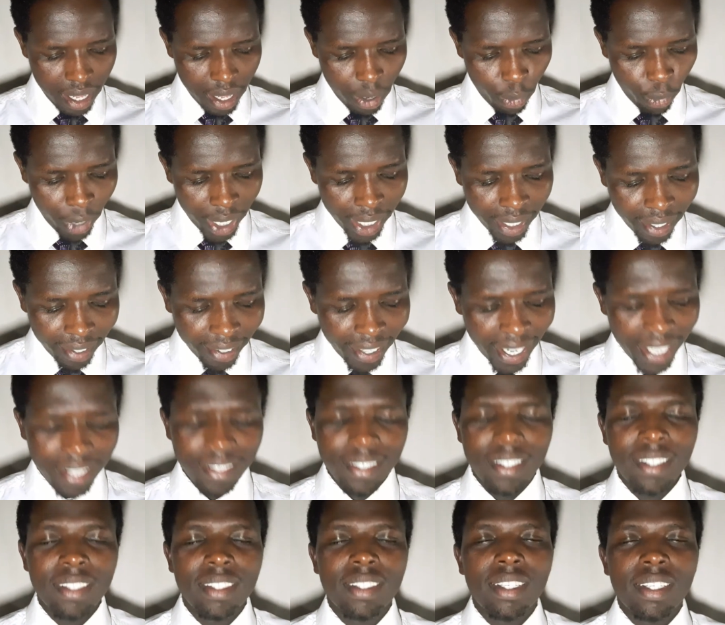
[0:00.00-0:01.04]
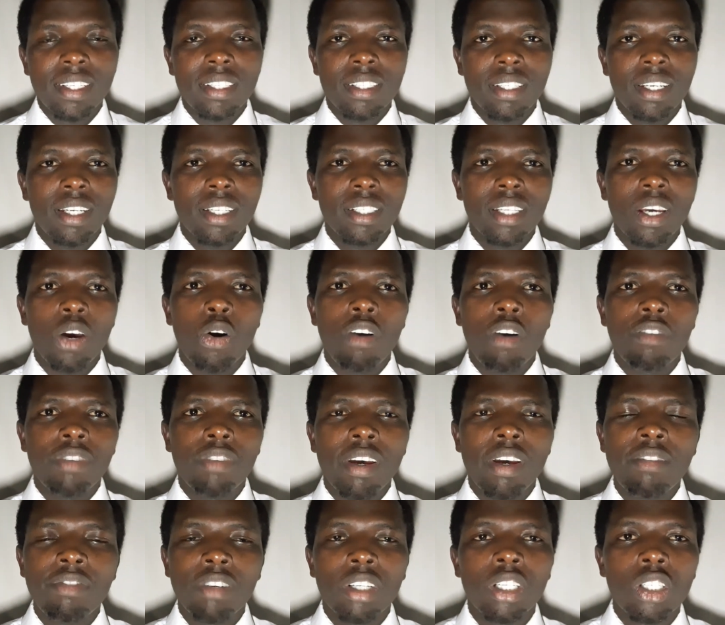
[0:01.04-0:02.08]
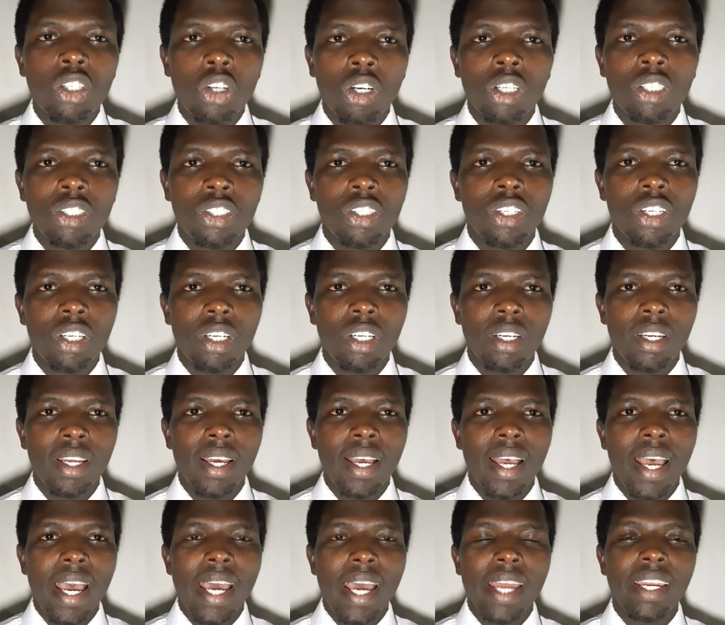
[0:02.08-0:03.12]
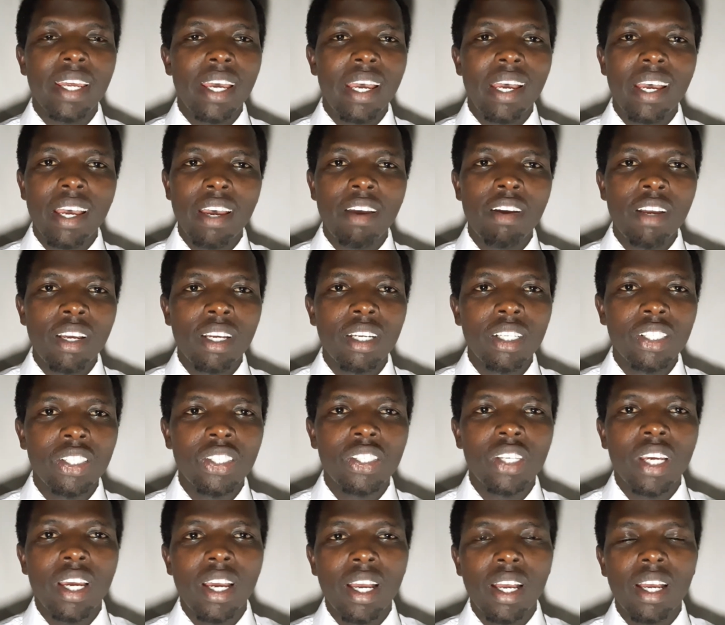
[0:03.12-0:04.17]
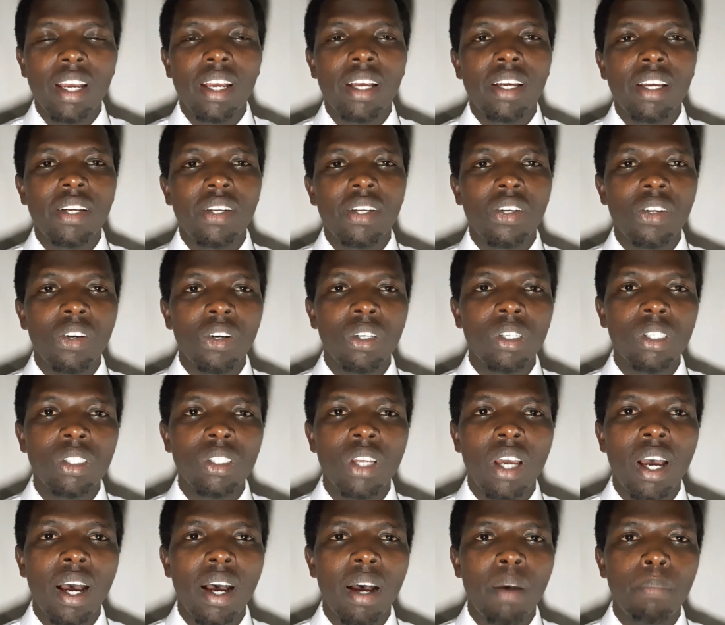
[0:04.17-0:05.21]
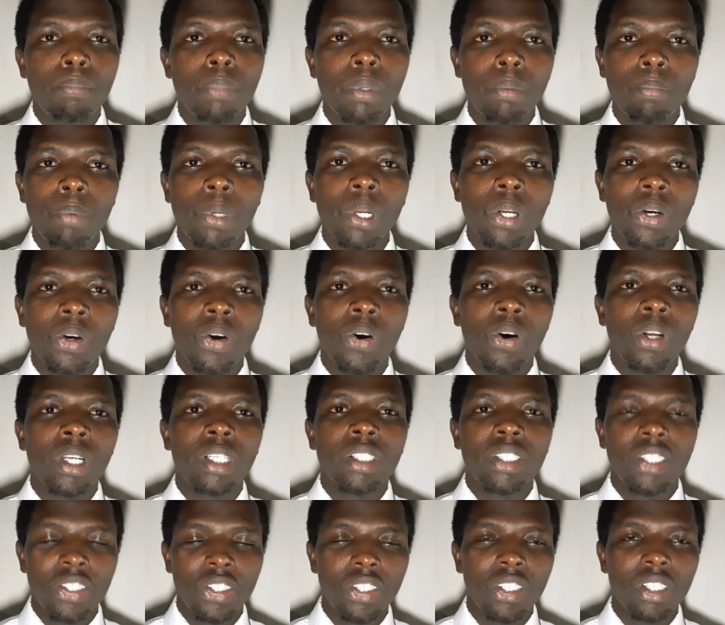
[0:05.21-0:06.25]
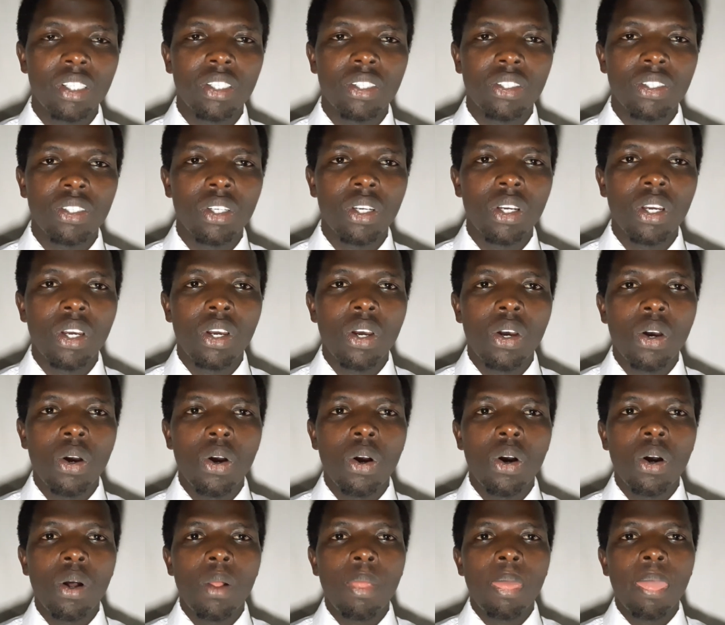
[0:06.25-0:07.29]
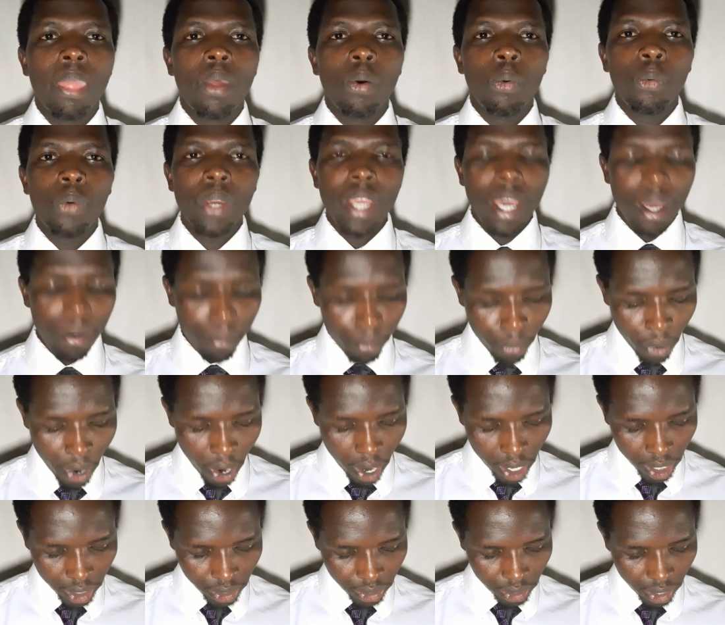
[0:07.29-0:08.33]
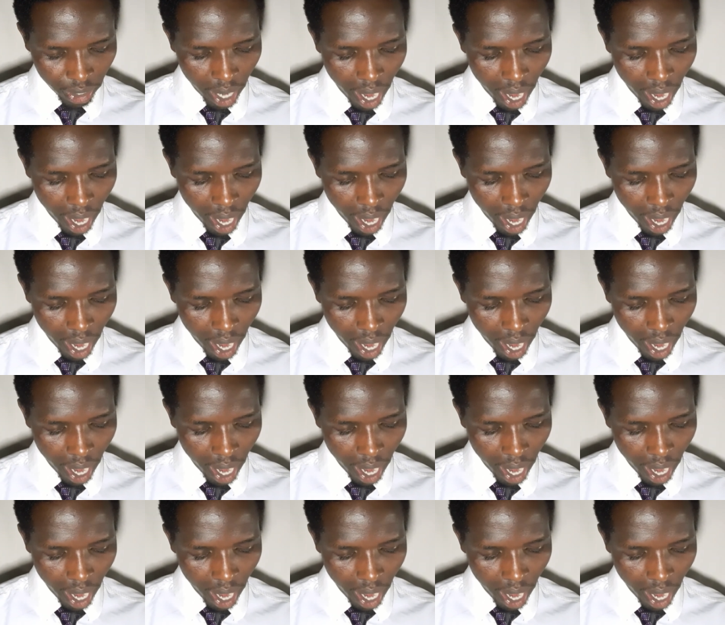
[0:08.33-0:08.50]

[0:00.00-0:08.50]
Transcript: when Christ is the center of every doctrine and age biblical teachings, we are much